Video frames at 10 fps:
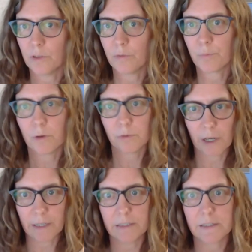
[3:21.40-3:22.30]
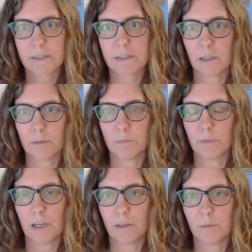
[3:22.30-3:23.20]
we've provided some
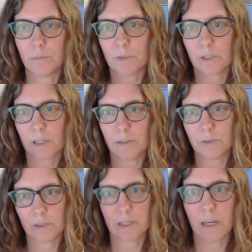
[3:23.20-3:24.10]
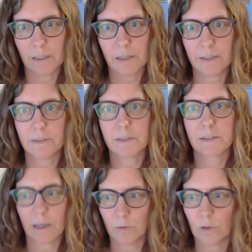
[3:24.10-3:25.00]
kind of a
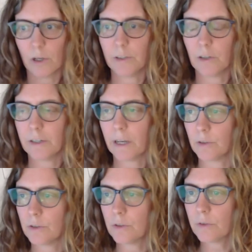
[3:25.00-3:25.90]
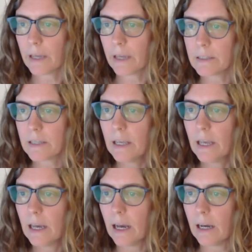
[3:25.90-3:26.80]
guidelines outline on how to do that.
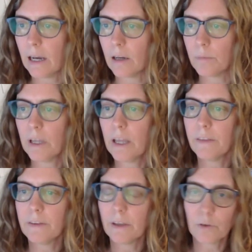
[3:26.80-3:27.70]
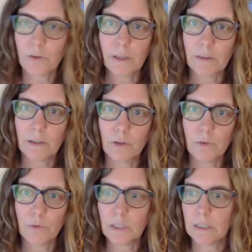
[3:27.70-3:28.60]
The other thing that
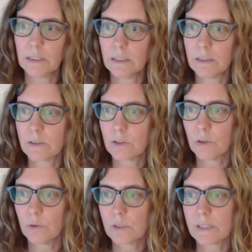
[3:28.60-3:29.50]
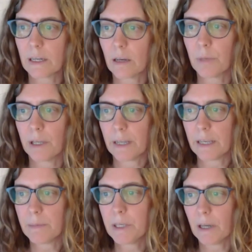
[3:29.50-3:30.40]
you need is to set up an
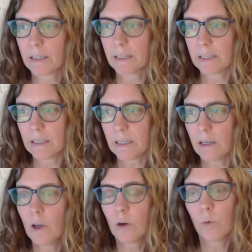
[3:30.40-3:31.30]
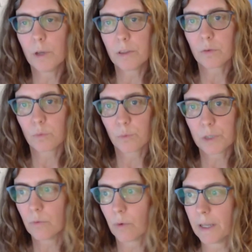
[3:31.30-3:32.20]
API key with
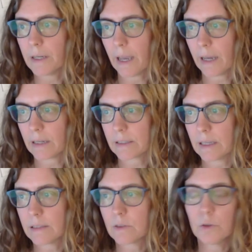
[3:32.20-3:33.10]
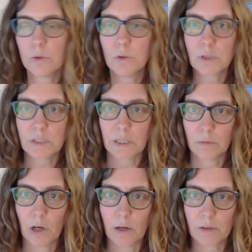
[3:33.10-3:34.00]
read-write access to your
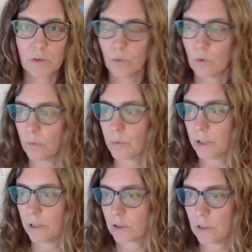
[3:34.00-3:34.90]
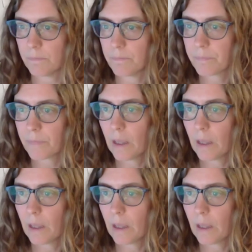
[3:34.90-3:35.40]
sandbox or production.